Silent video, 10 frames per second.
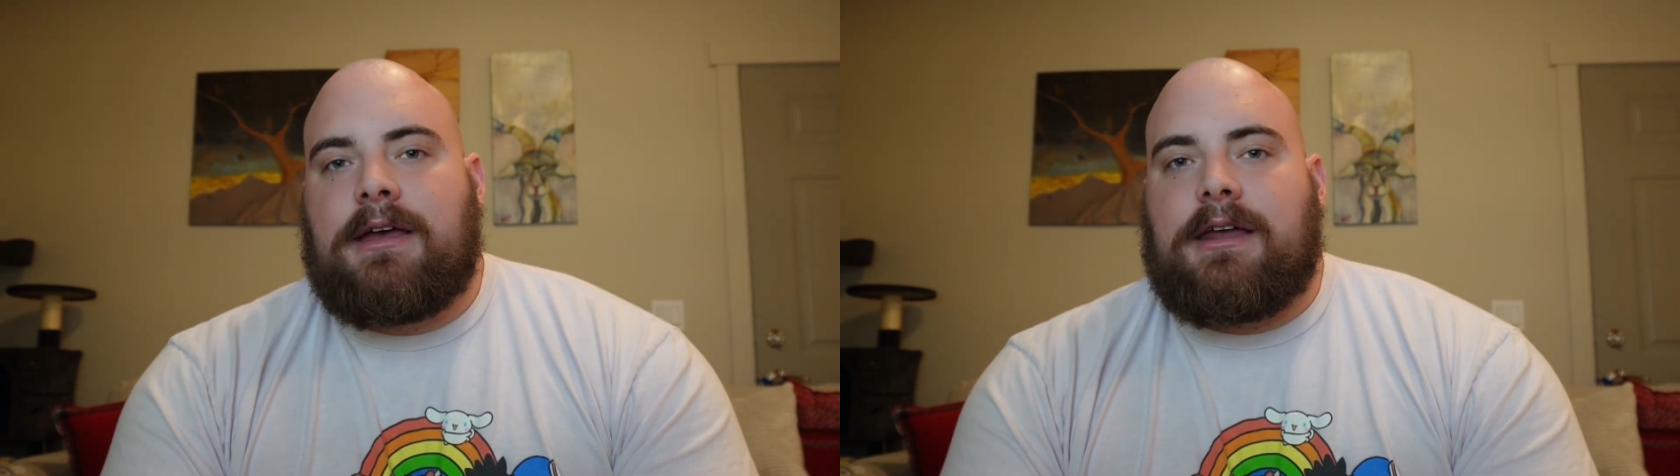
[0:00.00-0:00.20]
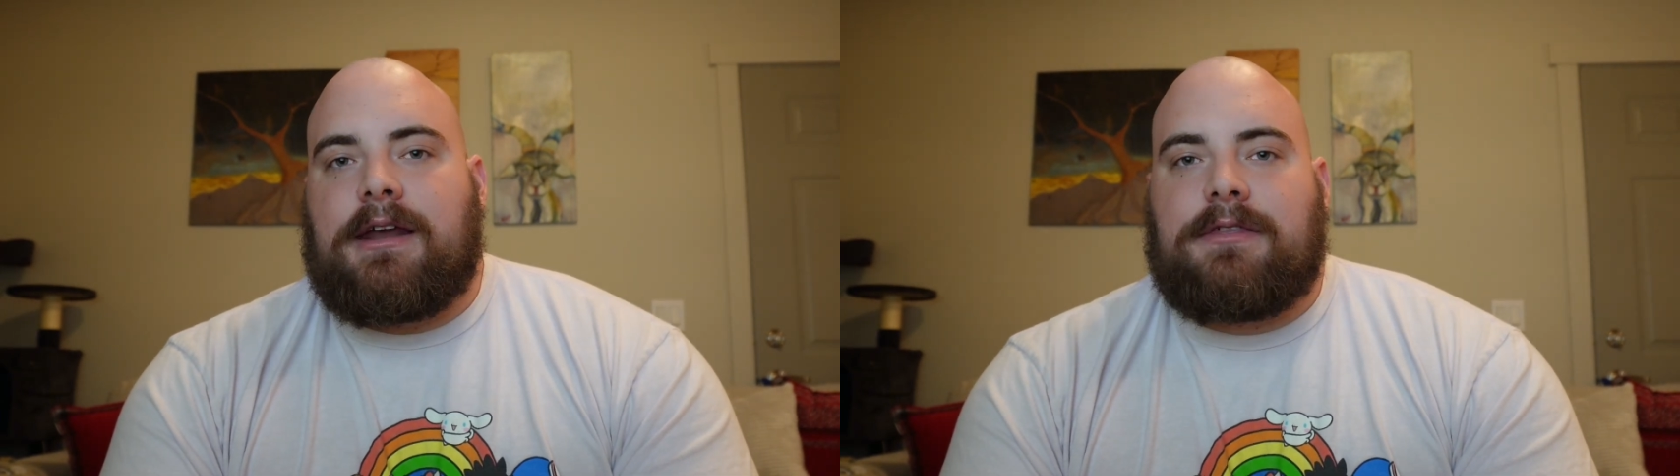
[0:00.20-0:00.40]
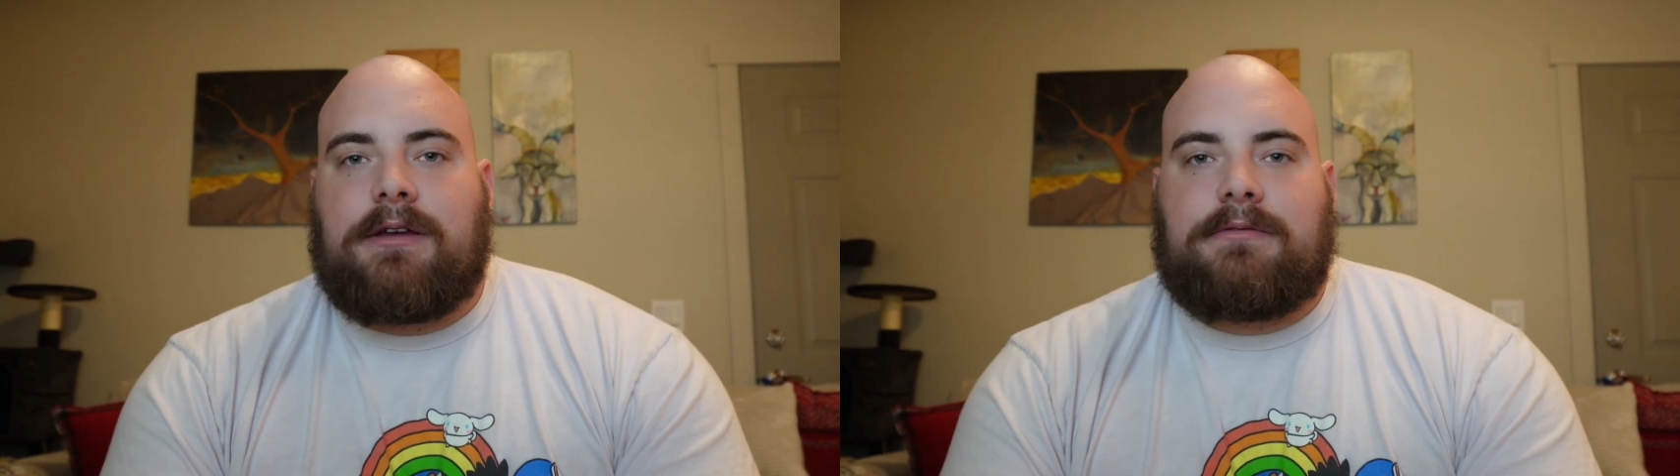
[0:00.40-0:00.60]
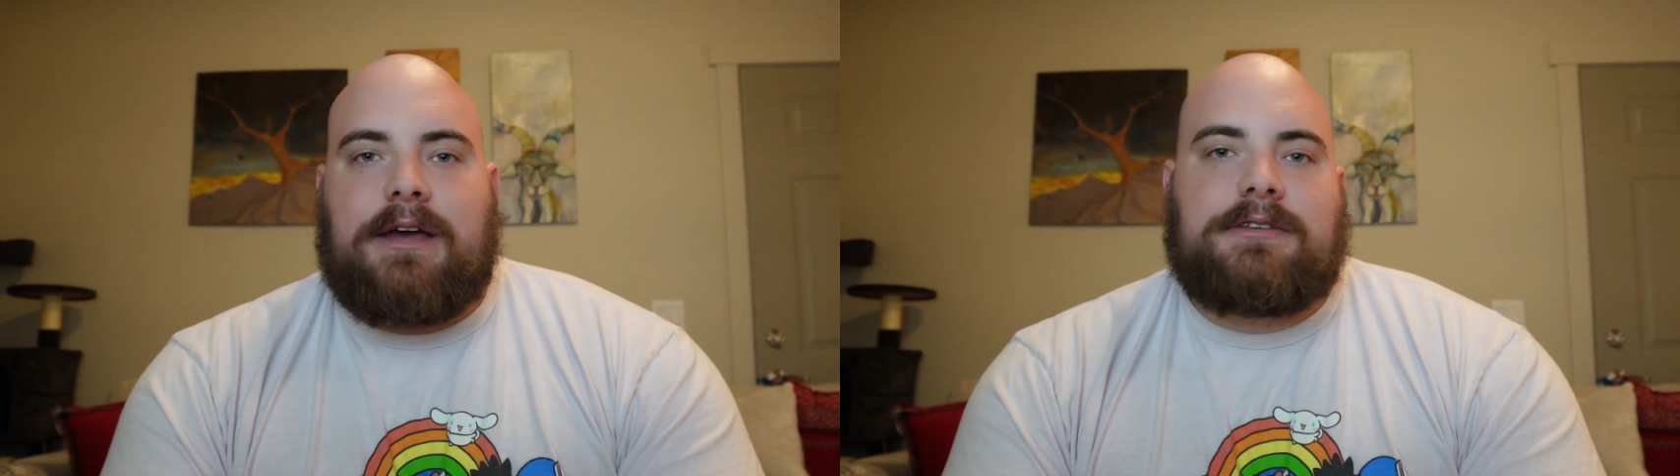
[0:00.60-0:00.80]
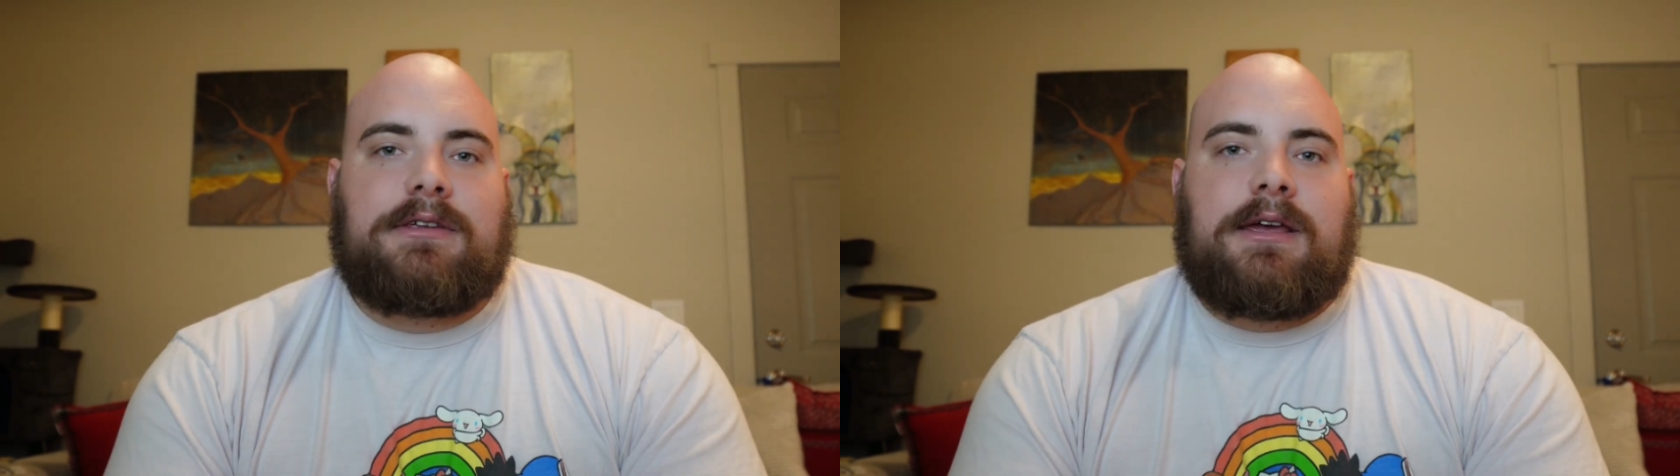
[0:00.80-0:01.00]
And I think
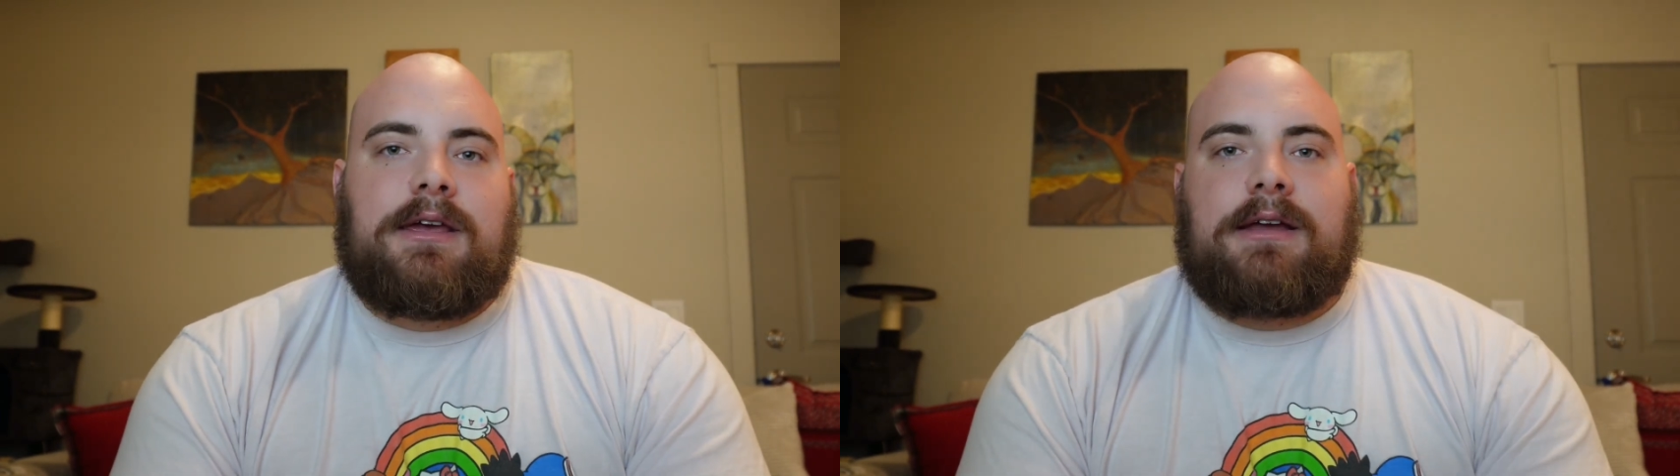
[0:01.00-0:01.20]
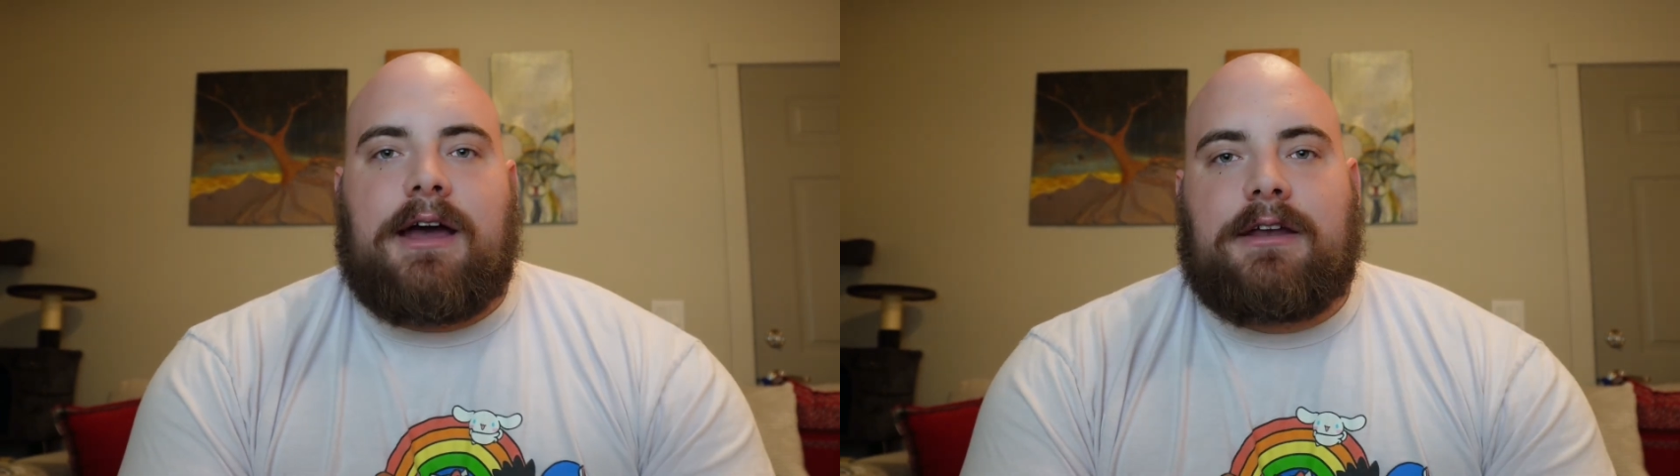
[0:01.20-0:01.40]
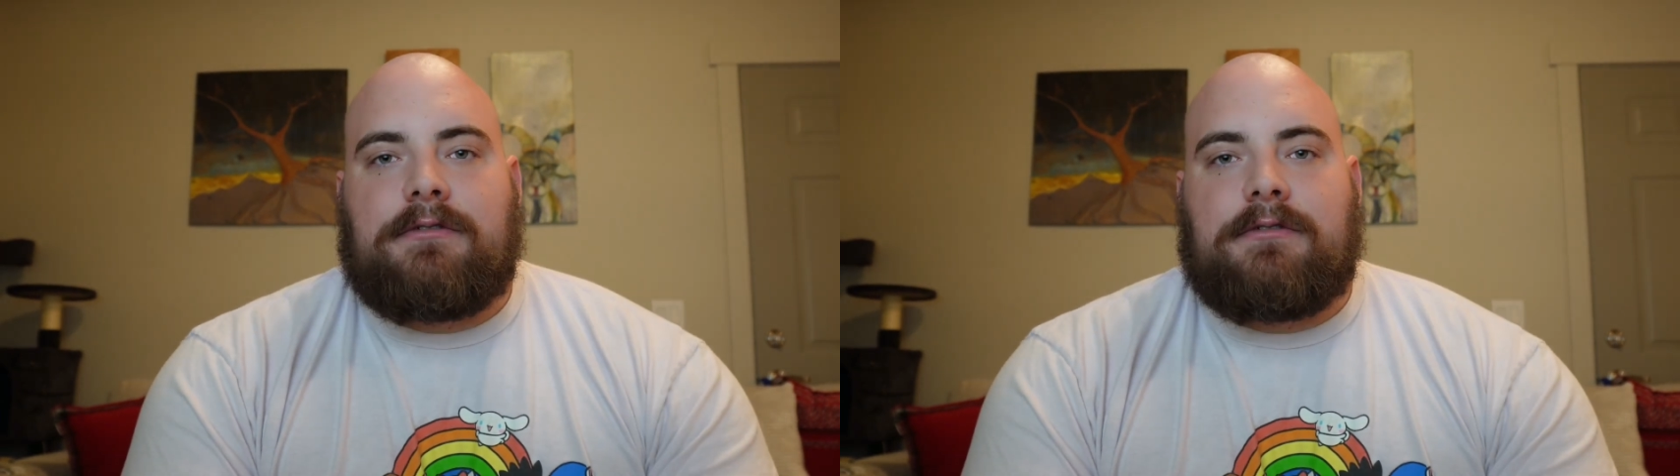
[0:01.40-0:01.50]
that's kind